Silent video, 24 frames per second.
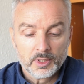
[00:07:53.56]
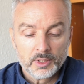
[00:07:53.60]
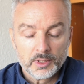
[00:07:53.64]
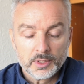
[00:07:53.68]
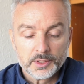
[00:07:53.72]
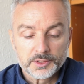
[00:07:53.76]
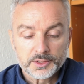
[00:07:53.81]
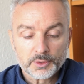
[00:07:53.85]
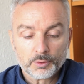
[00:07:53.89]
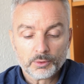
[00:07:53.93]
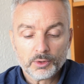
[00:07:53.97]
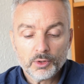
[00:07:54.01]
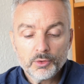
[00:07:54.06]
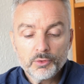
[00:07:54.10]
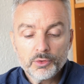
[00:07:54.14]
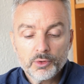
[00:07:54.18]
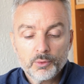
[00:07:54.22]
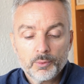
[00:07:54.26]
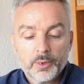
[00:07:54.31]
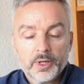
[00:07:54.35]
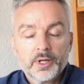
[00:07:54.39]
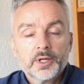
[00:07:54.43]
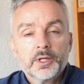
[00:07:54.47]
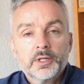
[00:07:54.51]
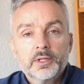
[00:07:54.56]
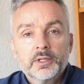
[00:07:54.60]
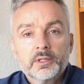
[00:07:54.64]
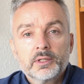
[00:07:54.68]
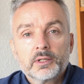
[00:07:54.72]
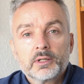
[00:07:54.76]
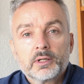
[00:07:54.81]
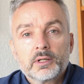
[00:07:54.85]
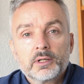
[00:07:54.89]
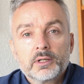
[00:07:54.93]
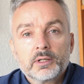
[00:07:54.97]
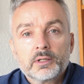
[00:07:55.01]
So along the way,
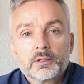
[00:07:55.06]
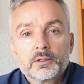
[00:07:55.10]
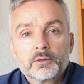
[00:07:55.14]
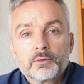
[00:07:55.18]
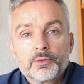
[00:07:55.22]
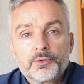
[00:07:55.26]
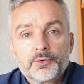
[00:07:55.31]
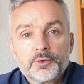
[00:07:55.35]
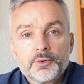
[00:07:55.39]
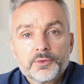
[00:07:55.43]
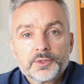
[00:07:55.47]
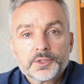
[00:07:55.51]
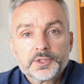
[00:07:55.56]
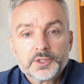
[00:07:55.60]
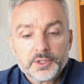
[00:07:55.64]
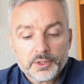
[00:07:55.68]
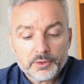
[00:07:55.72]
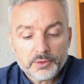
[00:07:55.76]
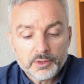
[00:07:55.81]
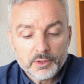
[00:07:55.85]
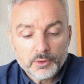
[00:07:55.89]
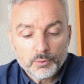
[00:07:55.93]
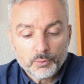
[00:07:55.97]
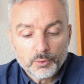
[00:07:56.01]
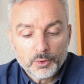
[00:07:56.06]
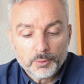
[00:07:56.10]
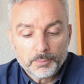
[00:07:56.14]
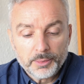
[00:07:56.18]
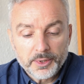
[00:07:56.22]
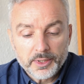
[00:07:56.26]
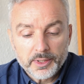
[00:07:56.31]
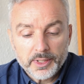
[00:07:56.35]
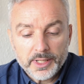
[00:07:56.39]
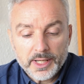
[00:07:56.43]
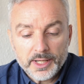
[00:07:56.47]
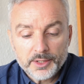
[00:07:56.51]
through this unit, we'll be
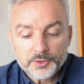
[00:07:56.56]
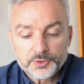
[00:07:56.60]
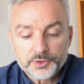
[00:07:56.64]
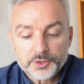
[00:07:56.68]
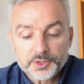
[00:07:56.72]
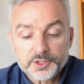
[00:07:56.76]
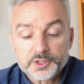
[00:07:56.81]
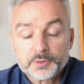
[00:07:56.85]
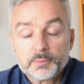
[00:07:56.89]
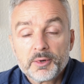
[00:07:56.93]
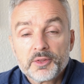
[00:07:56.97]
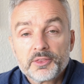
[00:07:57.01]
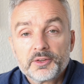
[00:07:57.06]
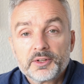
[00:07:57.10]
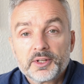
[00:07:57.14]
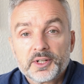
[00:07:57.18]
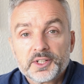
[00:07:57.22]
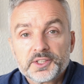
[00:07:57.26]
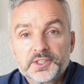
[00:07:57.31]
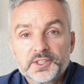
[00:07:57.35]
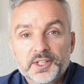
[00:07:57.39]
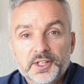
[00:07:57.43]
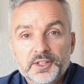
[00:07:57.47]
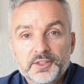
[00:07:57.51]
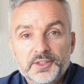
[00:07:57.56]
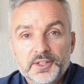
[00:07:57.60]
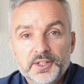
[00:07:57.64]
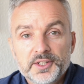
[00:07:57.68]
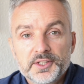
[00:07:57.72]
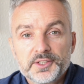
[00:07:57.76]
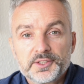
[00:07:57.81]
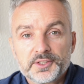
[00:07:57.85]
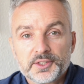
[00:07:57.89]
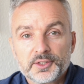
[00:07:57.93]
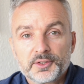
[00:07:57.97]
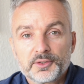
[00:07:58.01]
encountering some other nice
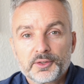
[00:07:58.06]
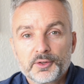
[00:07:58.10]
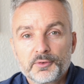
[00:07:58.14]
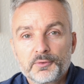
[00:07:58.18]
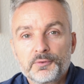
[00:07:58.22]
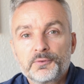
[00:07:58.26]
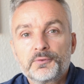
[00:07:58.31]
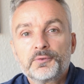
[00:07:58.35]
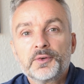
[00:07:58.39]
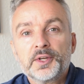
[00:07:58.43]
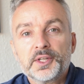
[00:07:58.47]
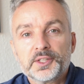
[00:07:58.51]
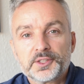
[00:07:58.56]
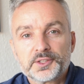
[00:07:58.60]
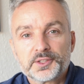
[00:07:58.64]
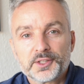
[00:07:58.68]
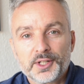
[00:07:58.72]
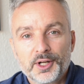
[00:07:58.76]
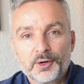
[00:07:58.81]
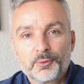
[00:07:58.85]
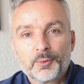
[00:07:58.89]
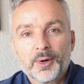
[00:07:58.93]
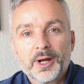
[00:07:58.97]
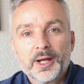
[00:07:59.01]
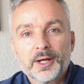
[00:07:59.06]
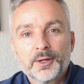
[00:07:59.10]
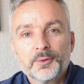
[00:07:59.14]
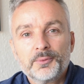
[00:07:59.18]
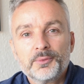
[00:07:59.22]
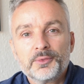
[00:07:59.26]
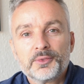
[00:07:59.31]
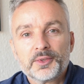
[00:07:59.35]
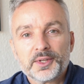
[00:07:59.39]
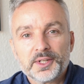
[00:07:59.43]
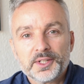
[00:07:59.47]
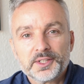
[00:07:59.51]
ideas that fit
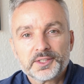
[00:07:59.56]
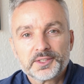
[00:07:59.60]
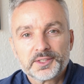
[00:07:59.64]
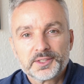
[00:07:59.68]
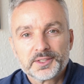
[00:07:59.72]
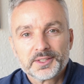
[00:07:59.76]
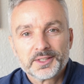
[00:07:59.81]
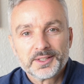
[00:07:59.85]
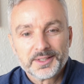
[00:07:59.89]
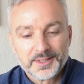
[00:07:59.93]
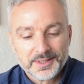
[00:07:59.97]
around this.